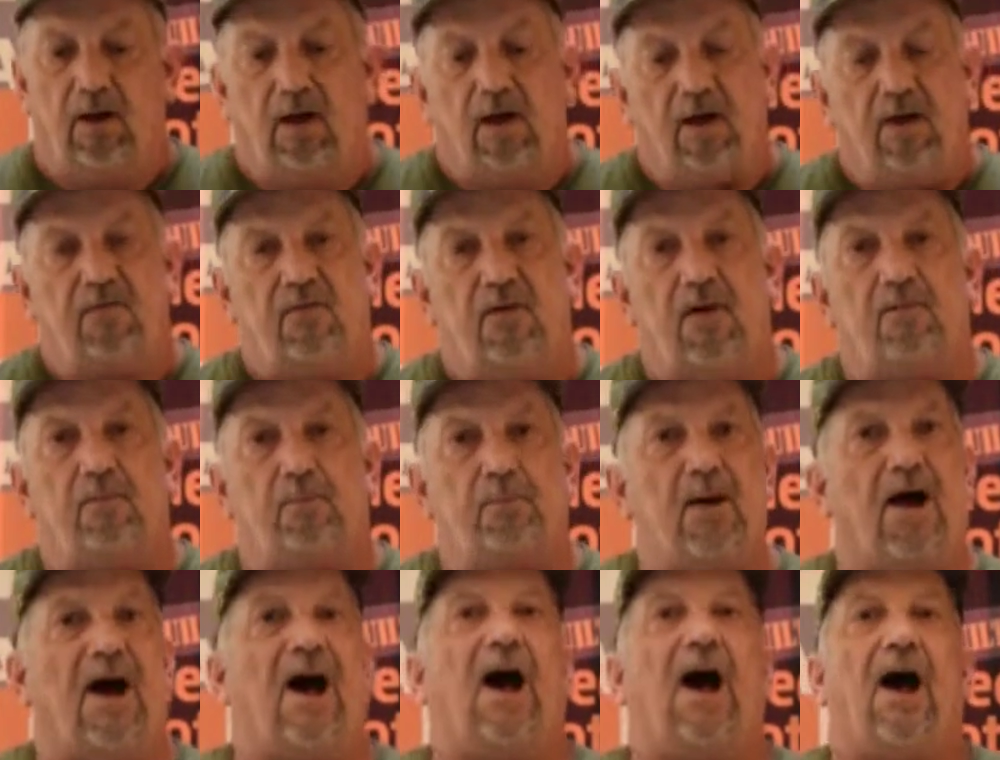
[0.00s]
If you have a
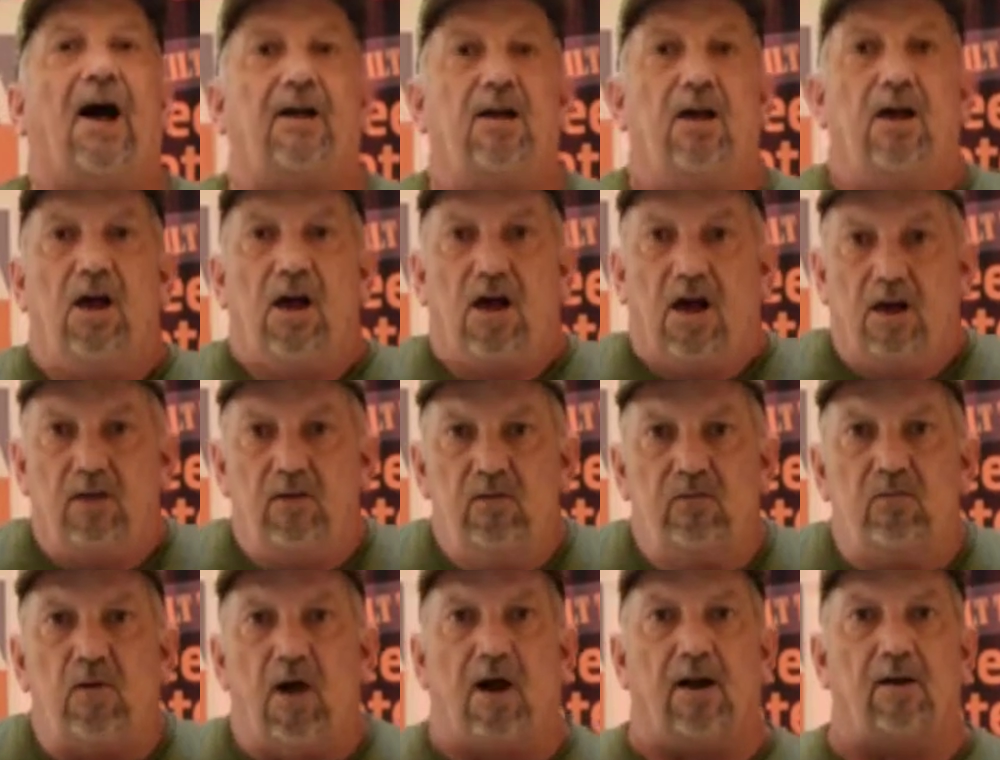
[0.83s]
pack and
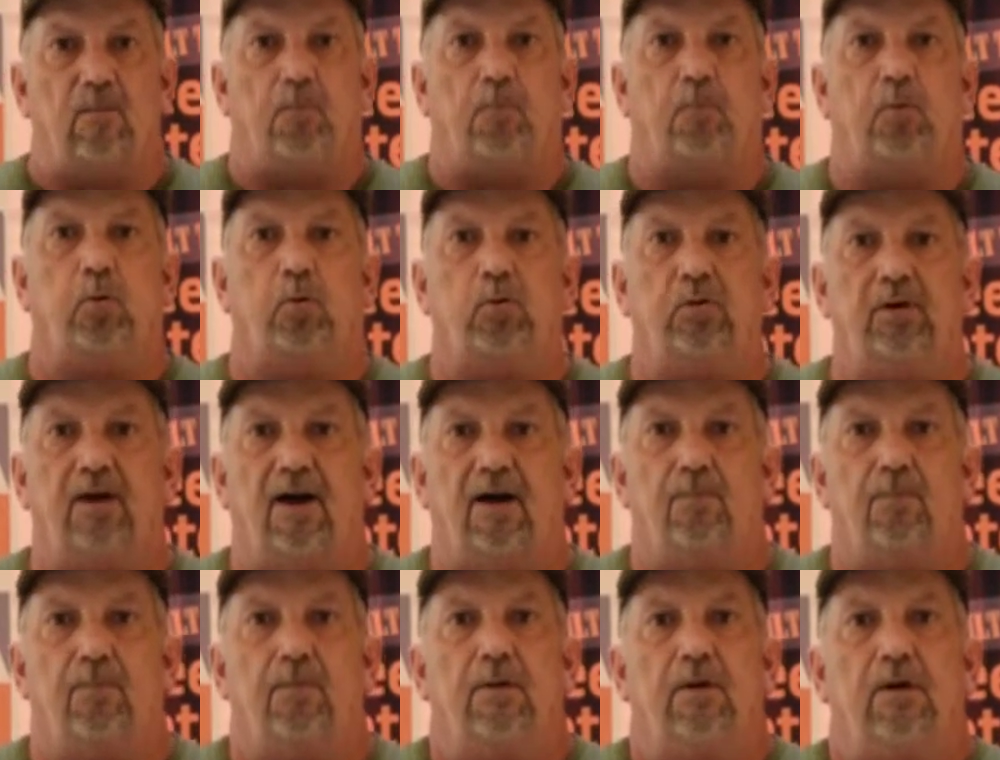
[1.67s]
you've got it pulled
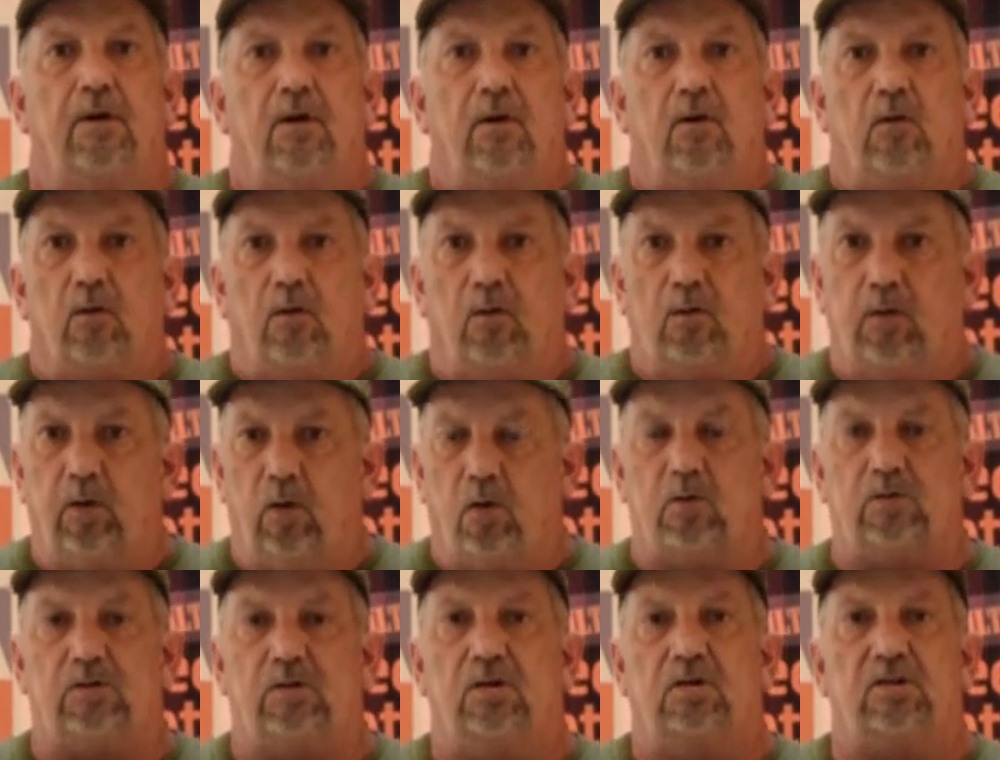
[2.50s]
up
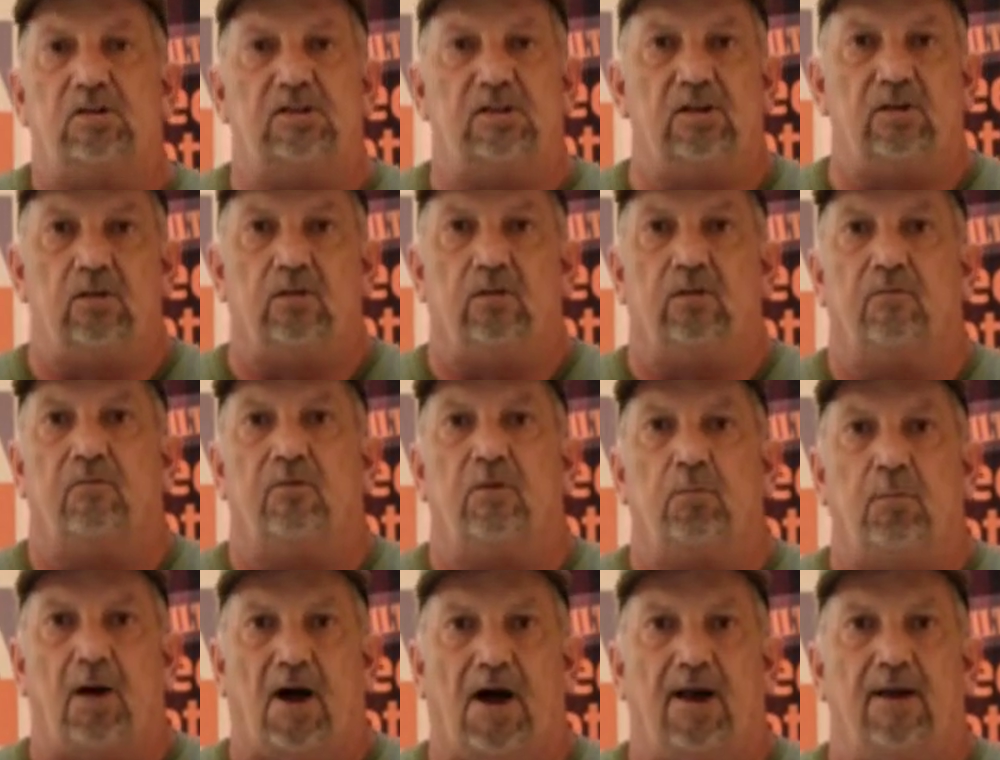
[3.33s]
close to the center of
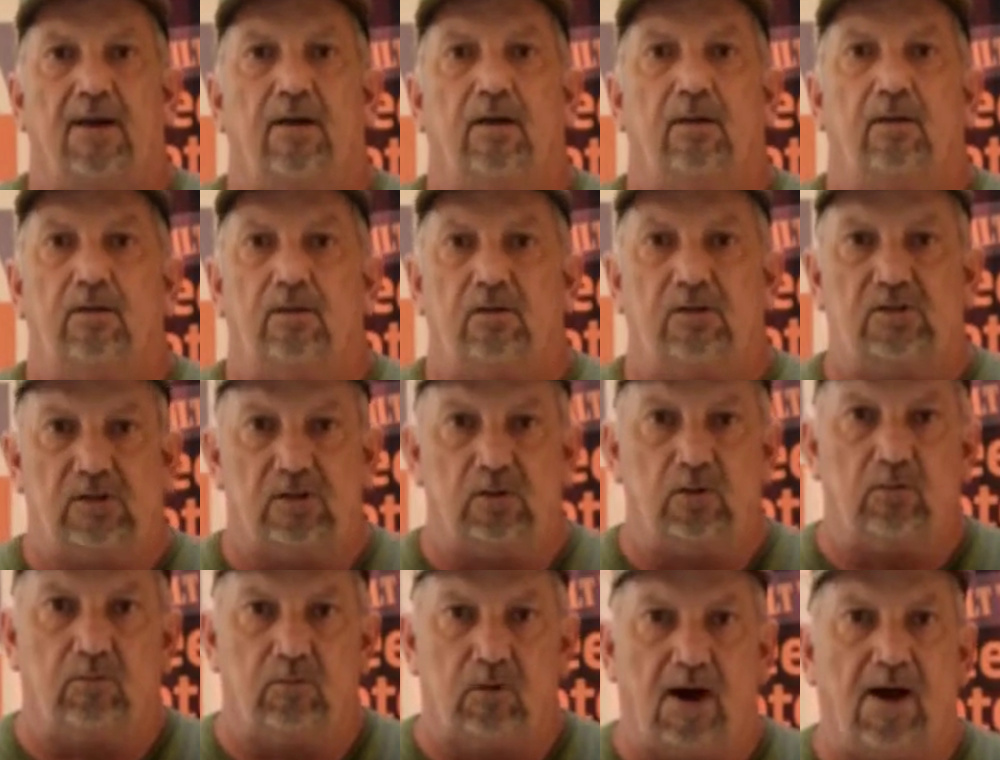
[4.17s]
your body, the
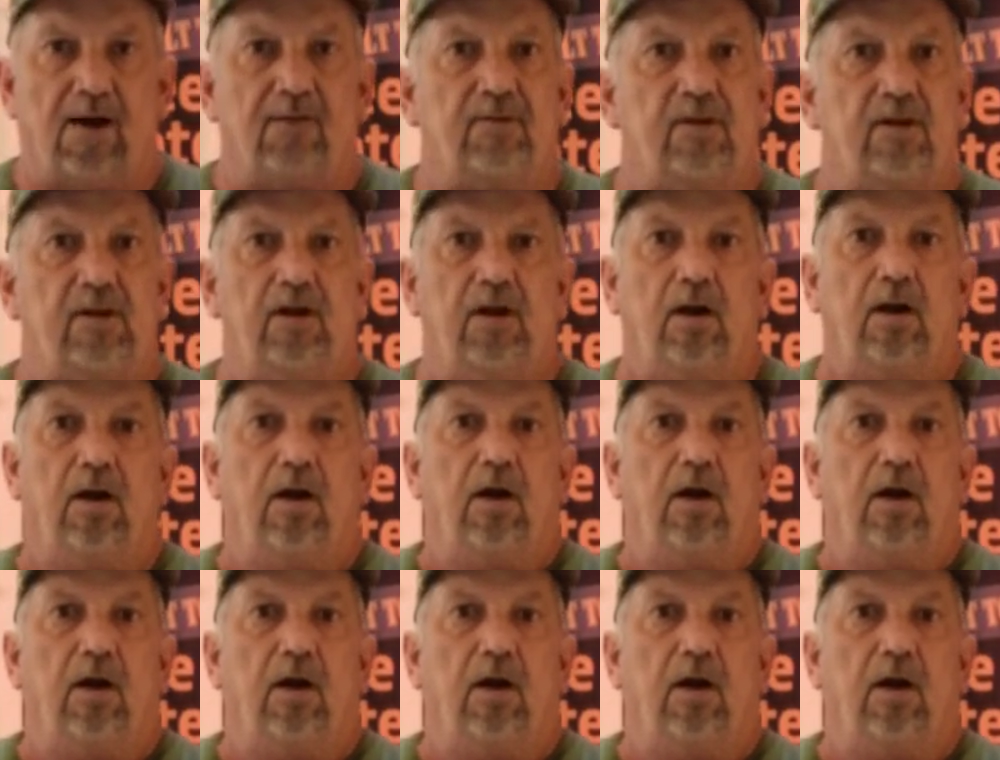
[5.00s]
center of gravity,